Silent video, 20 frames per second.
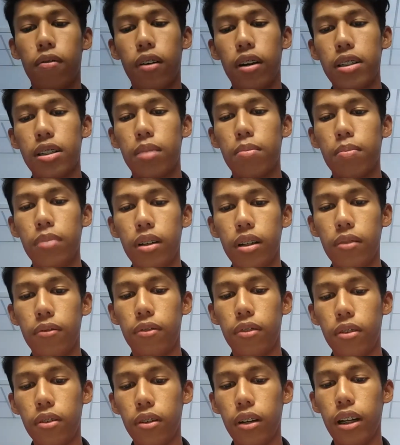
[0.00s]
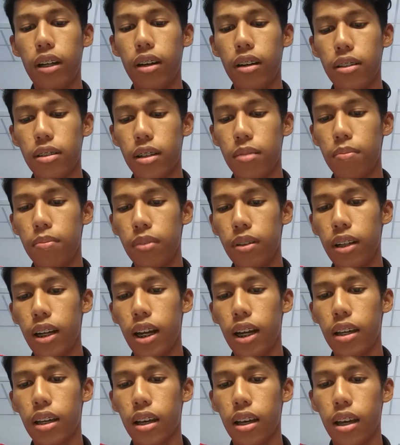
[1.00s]
for another example,
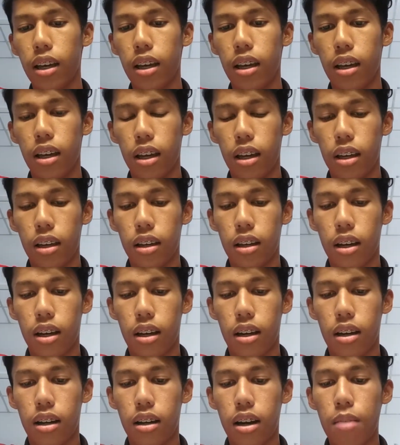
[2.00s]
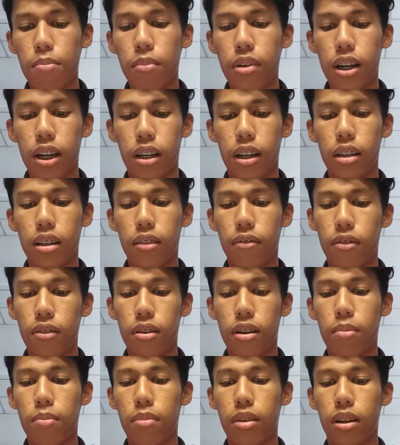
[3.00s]
like numbering, I give you
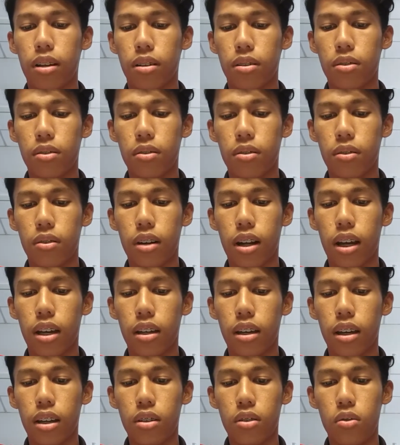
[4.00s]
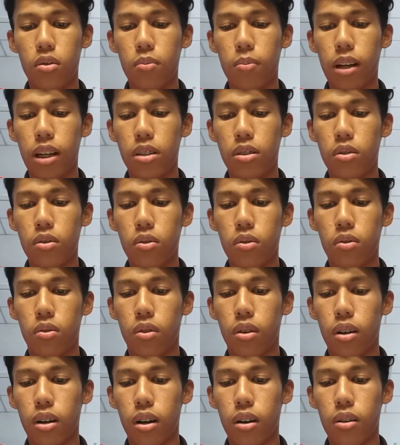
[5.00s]
numbering. So like 2 plus 2,
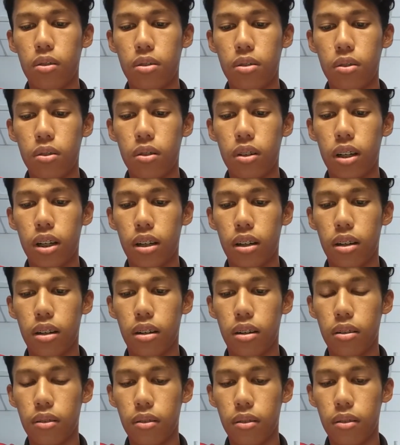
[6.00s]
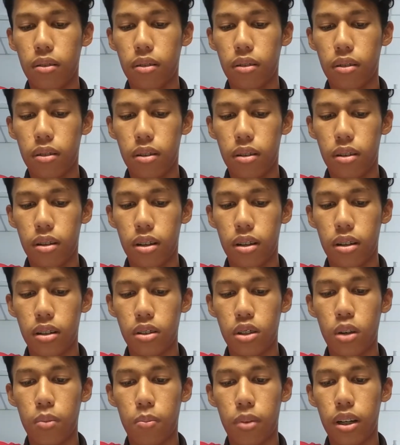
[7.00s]
also the
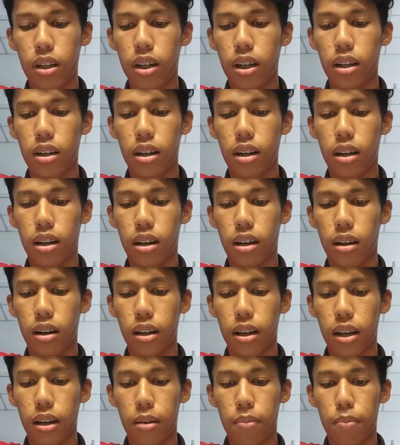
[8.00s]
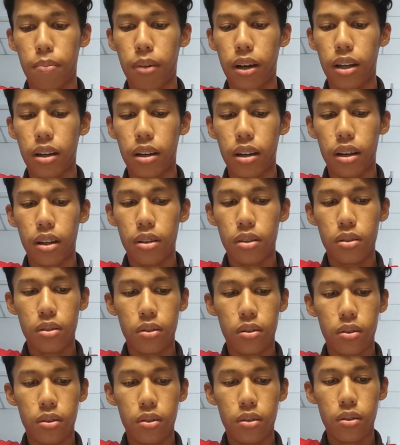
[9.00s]
jawapan dia adalah 4.
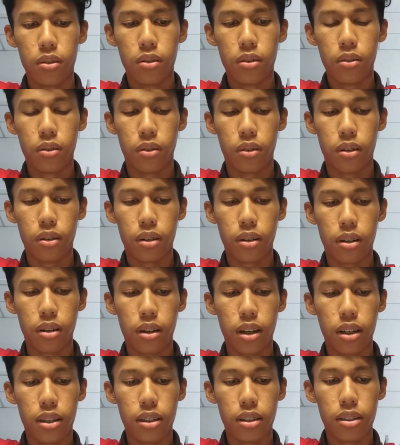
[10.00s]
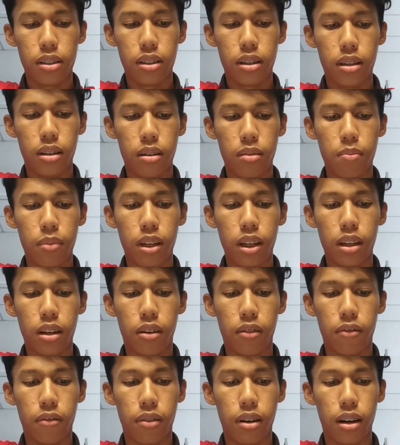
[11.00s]
So that is the meaning
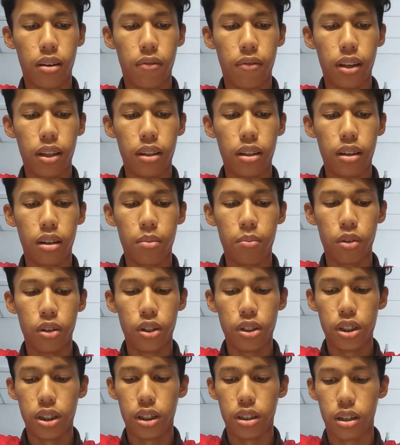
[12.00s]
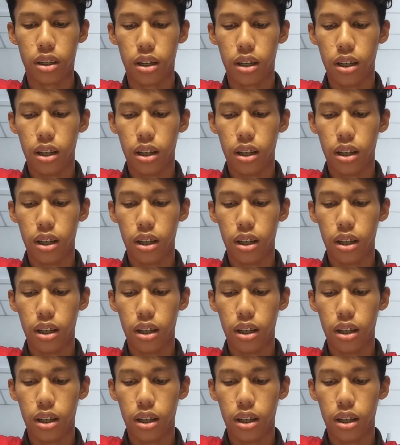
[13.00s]
of a vector composition.